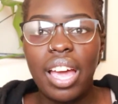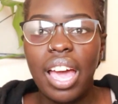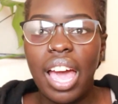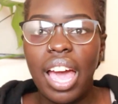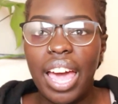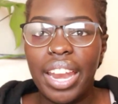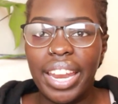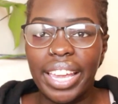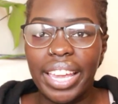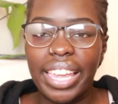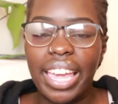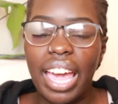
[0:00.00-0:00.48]

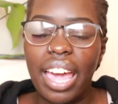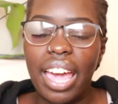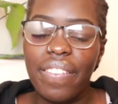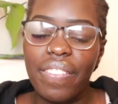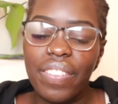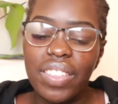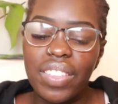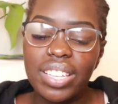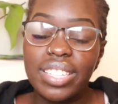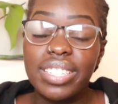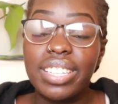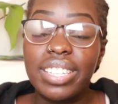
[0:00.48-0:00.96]
And again,
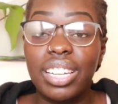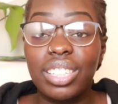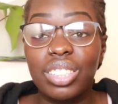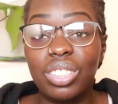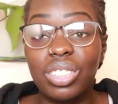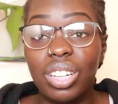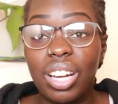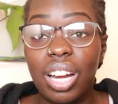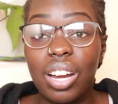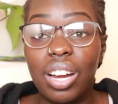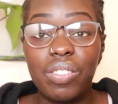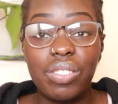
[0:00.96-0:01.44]
this dental
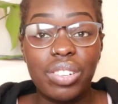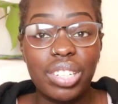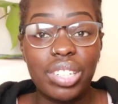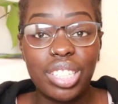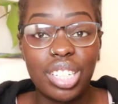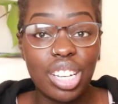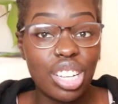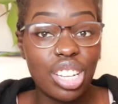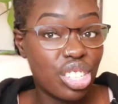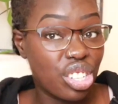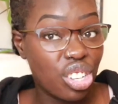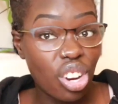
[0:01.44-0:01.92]
coverage
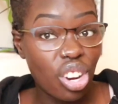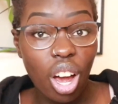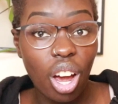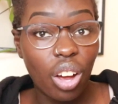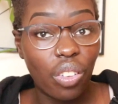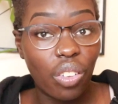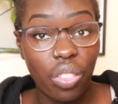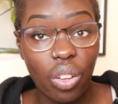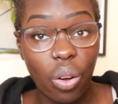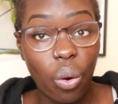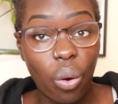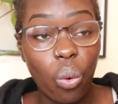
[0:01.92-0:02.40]
is
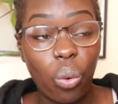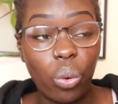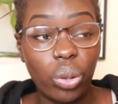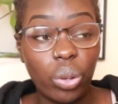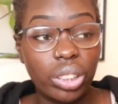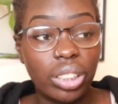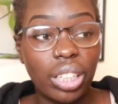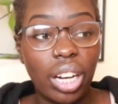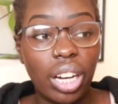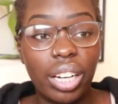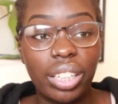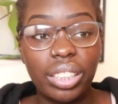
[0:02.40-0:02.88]
not the whole
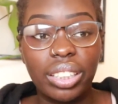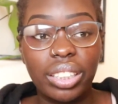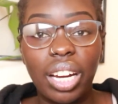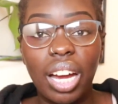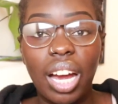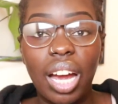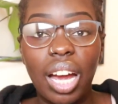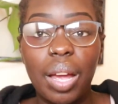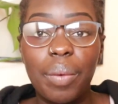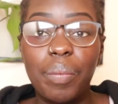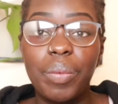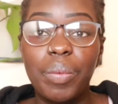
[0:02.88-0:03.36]
entire
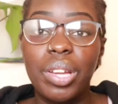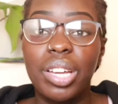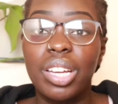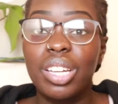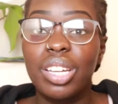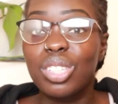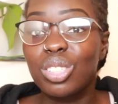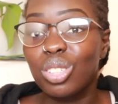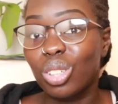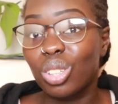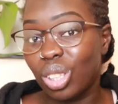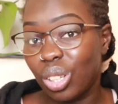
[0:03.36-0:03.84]
time.
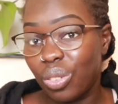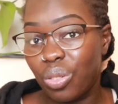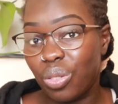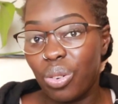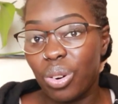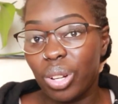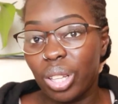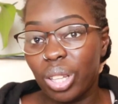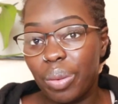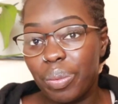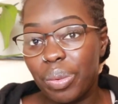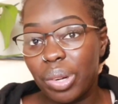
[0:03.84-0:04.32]
It's only for
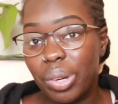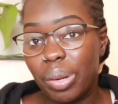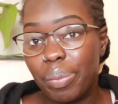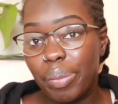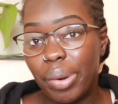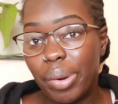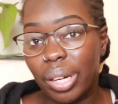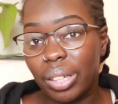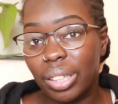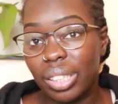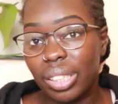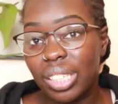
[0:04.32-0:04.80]
a limited
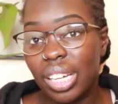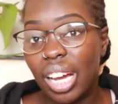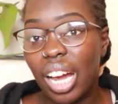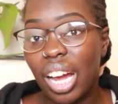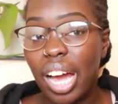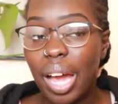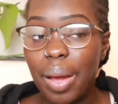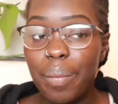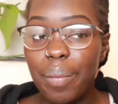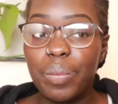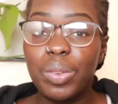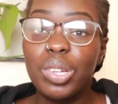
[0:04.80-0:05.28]
amount of
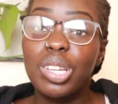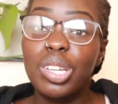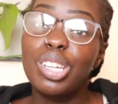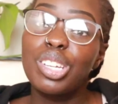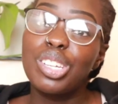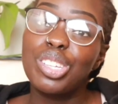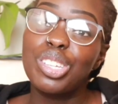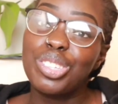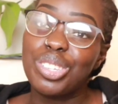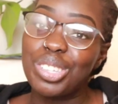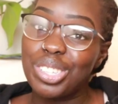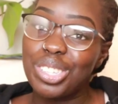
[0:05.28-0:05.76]
time.
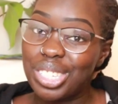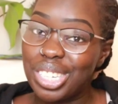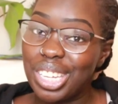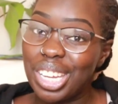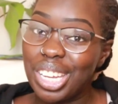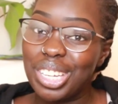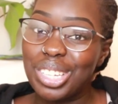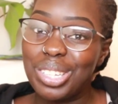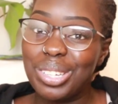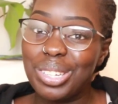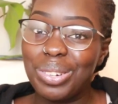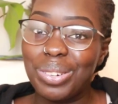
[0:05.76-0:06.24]
So
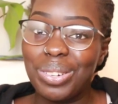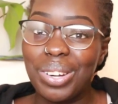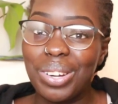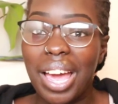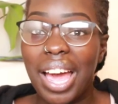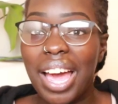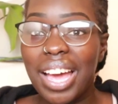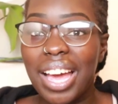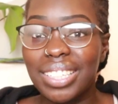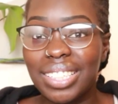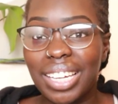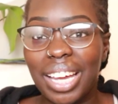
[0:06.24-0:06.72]
stay
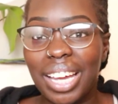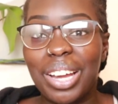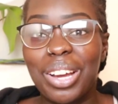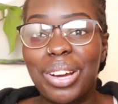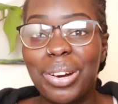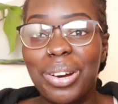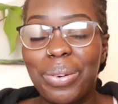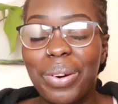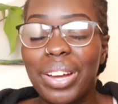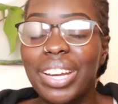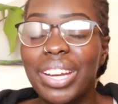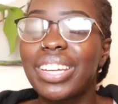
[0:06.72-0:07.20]
tuned as I
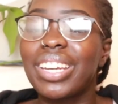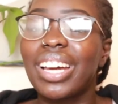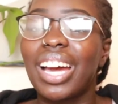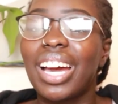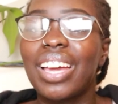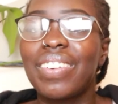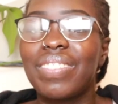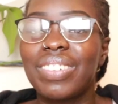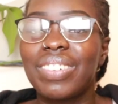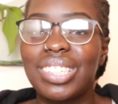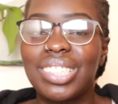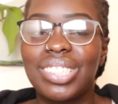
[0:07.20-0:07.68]
go and
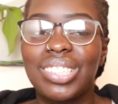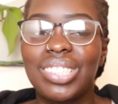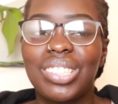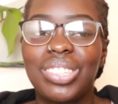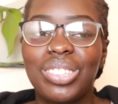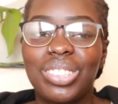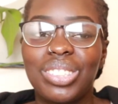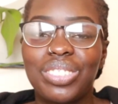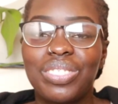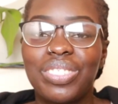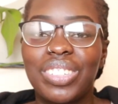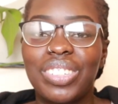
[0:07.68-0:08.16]
dive into
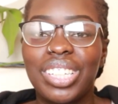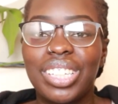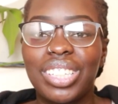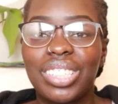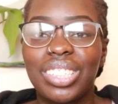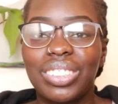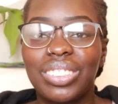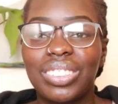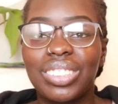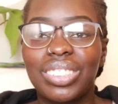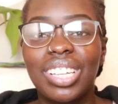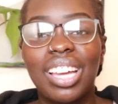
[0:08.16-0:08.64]
those
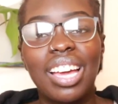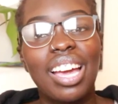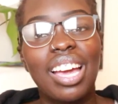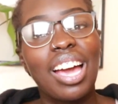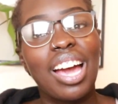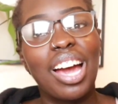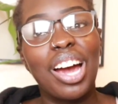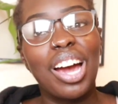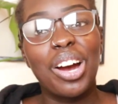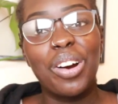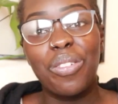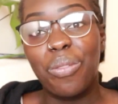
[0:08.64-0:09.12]
videos
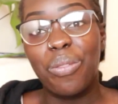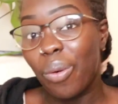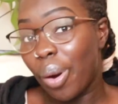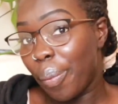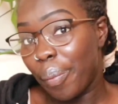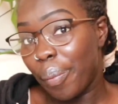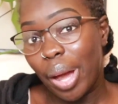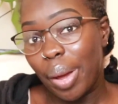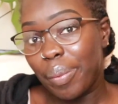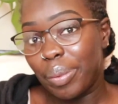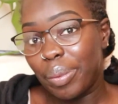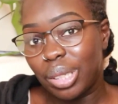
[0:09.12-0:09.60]
of what
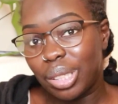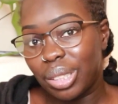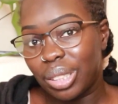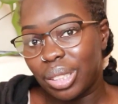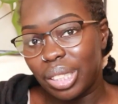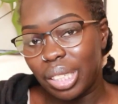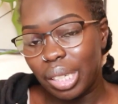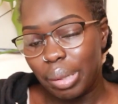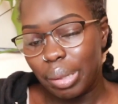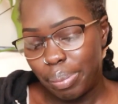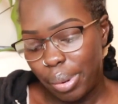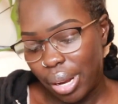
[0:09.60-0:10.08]
my
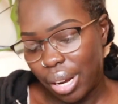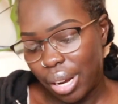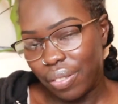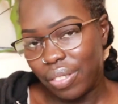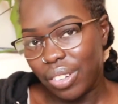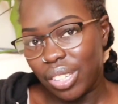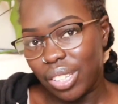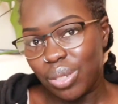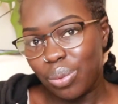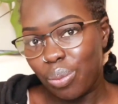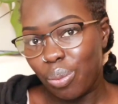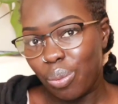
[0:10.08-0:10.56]
maternity
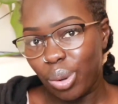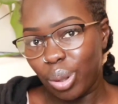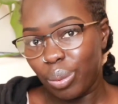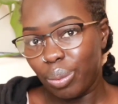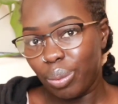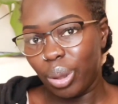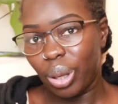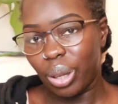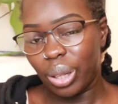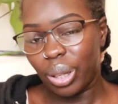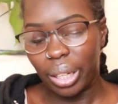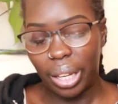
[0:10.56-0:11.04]
benefits will
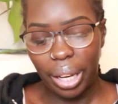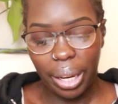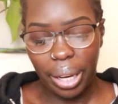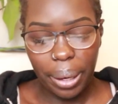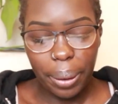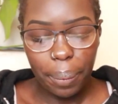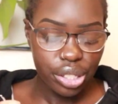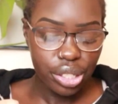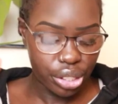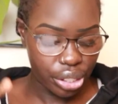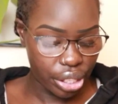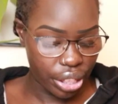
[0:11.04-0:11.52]
look like.
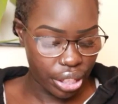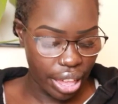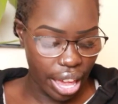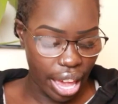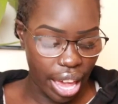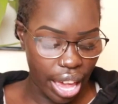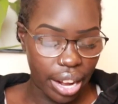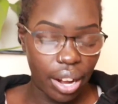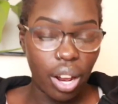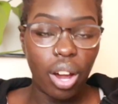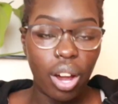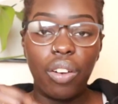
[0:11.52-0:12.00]
So
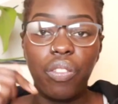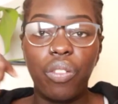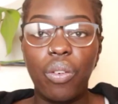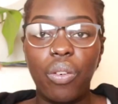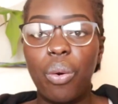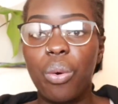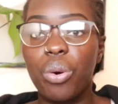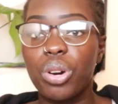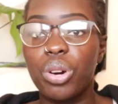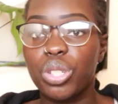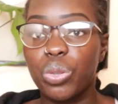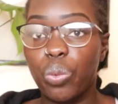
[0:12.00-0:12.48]
then, of
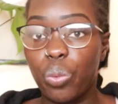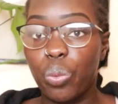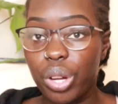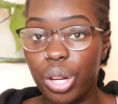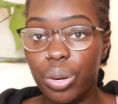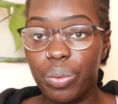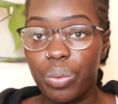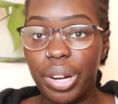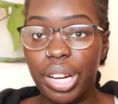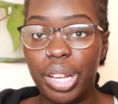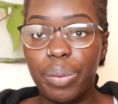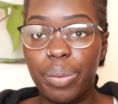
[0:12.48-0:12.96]
course, we
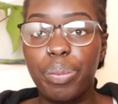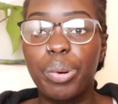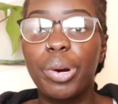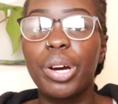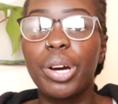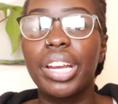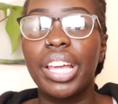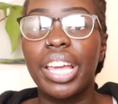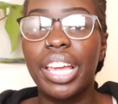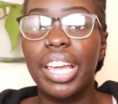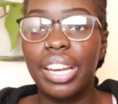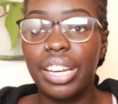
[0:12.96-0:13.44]
already
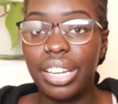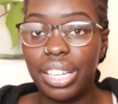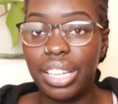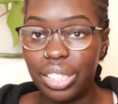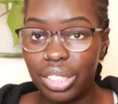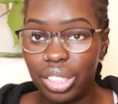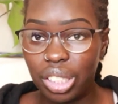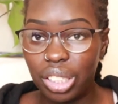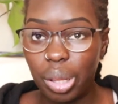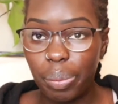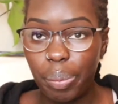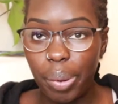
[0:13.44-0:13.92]
put
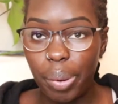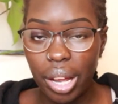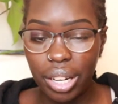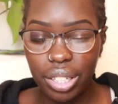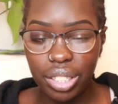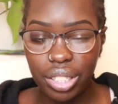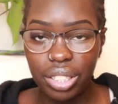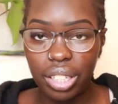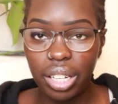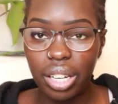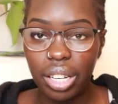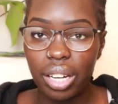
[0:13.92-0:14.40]
into the
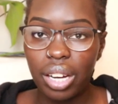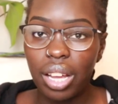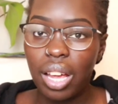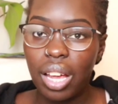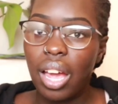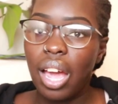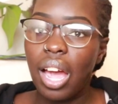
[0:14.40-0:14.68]
pension.